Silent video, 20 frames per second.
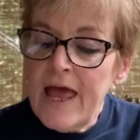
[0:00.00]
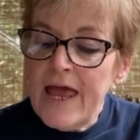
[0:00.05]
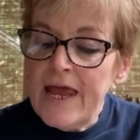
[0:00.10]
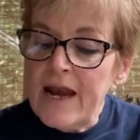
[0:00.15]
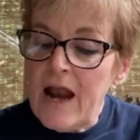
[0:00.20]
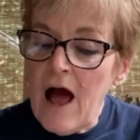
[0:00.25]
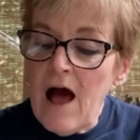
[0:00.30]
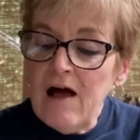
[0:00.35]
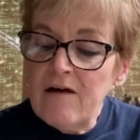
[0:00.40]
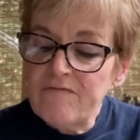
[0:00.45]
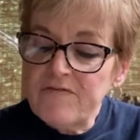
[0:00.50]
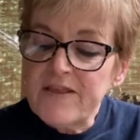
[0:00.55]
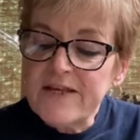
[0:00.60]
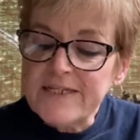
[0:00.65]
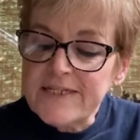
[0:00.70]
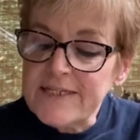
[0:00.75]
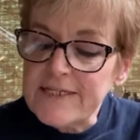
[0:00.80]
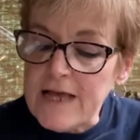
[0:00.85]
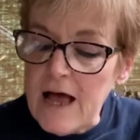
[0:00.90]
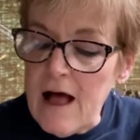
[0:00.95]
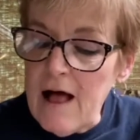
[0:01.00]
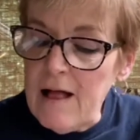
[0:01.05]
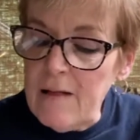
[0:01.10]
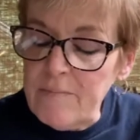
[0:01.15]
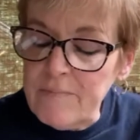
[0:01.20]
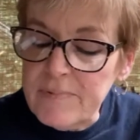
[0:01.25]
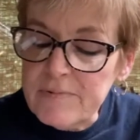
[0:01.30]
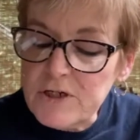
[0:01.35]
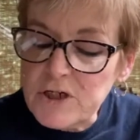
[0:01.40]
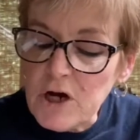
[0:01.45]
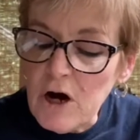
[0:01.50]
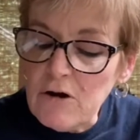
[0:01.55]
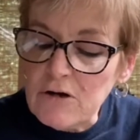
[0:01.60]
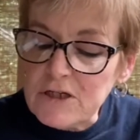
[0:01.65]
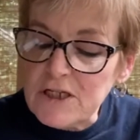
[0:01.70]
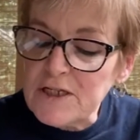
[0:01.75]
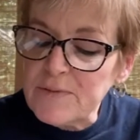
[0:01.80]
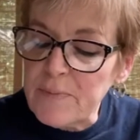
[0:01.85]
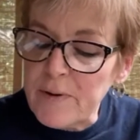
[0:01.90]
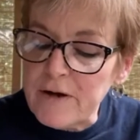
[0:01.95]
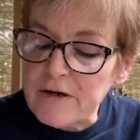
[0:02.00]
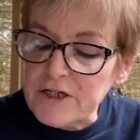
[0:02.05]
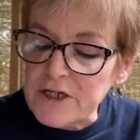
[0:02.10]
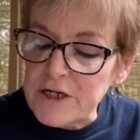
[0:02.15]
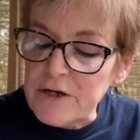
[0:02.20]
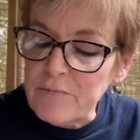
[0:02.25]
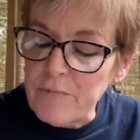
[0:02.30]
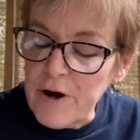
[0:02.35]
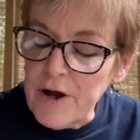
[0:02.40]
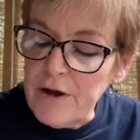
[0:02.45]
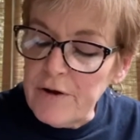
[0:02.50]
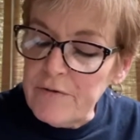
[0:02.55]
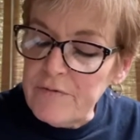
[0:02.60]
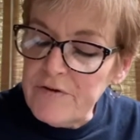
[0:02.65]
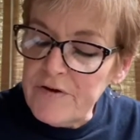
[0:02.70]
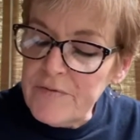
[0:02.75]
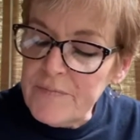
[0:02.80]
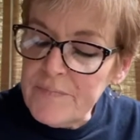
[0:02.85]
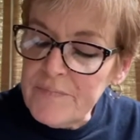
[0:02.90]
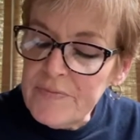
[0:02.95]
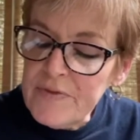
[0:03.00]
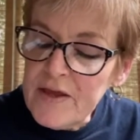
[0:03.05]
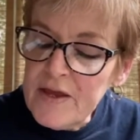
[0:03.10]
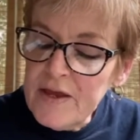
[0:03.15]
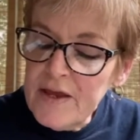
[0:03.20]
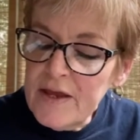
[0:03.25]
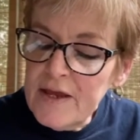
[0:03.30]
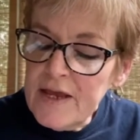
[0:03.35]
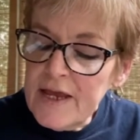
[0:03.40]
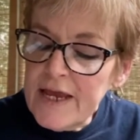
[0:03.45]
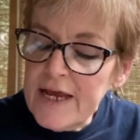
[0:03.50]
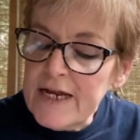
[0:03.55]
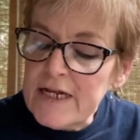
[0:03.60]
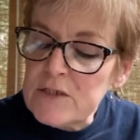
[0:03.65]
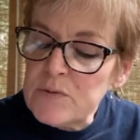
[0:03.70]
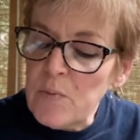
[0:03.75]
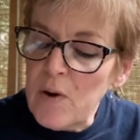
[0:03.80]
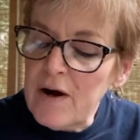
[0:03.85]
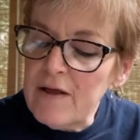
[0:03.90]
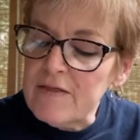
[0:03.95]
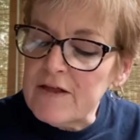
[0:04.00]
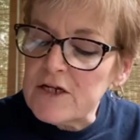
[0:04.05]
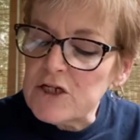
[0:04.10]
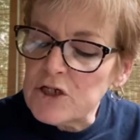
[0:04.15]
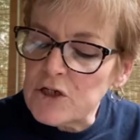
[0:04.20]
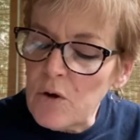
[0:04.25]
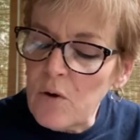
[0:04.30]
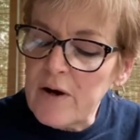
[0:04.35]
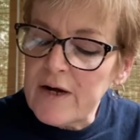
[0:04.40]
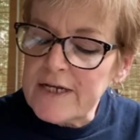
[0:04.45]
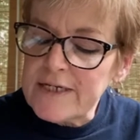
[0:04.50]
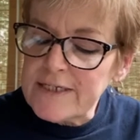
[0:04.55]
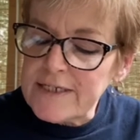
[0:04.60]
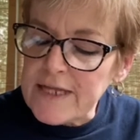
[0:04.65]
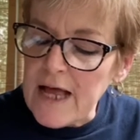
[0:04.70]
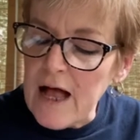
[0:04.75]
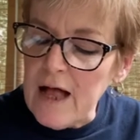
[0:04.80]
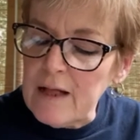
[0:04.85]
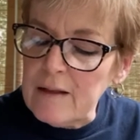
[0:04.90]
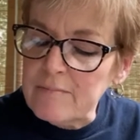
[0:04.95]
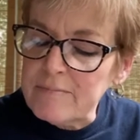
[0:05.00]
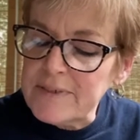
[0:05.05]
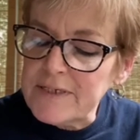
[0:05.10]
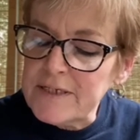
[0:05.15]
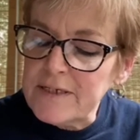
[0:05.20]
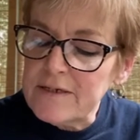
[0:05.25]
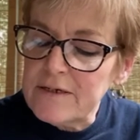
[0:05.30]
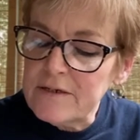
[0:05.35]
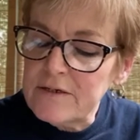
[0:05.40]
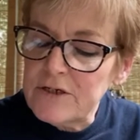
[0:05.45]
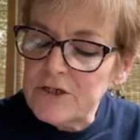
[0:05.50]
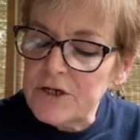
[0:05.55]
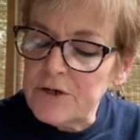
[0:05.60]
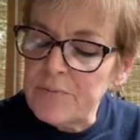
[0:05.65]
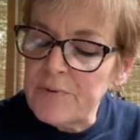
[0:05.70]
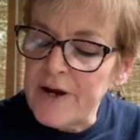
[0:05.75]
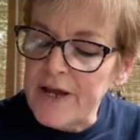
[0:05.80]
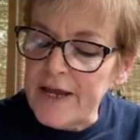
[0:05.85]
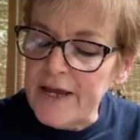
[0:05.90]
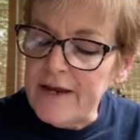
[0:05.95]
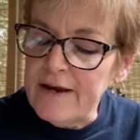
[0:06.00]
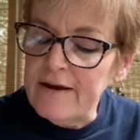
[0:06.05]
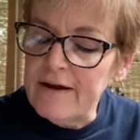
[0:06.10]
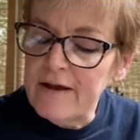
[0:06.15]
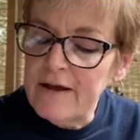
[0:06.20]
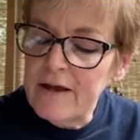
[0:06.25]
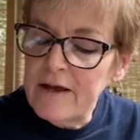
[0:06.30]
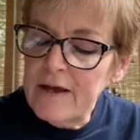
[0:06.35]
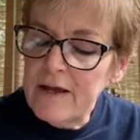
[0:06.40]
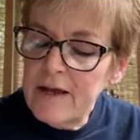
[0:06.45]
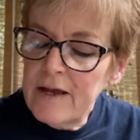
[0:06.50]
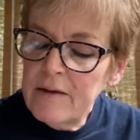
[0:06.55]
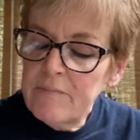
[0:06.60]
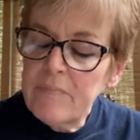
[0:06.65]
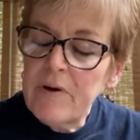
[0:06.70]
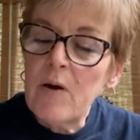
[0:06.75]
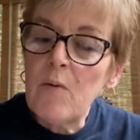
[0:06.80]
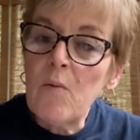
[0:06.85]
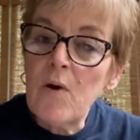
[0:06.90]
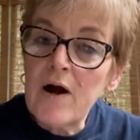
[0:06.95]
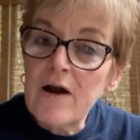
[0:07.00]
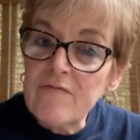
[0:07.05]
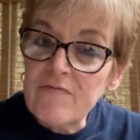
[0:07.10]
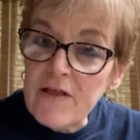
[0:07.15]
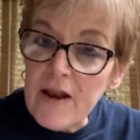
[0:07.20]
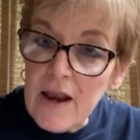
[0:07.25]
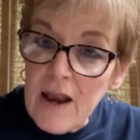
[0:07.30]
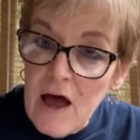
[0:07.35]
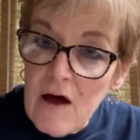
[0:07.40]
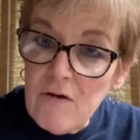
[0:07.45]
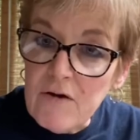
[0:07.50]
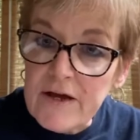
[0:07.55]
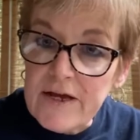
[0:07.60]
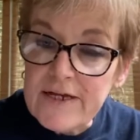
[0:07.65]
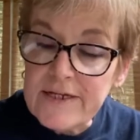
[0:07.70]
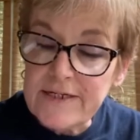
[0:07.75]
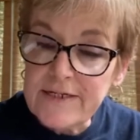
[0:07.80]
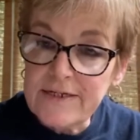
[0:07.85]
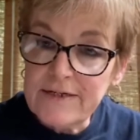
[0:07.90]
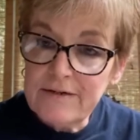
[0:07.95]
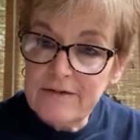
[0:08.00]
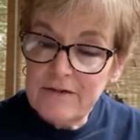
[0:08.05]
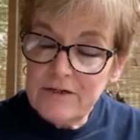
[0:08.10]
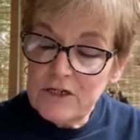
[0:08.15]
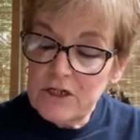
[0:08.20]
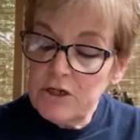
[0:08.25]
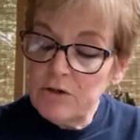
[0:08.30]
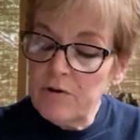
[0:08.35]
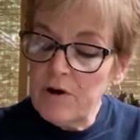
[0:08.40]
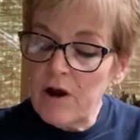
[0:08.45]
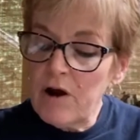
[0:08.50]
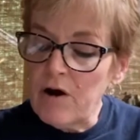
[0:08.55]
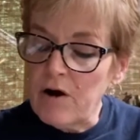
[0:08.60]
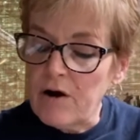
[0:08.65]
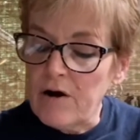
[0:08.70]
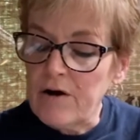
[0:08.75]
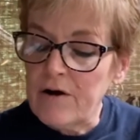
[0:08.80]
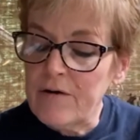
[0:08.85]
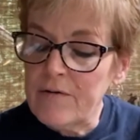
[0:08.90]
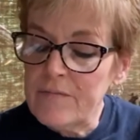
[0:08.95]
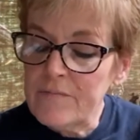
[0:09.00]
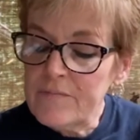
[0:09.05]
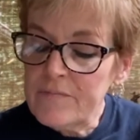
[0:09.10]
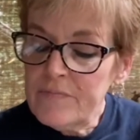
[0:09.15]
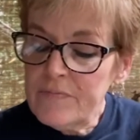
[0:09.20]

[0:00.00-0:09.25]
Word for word: And of this psalm, Charles Spurgeon wrote, It is one of the shortest psalms to read, but one of the longest to learn,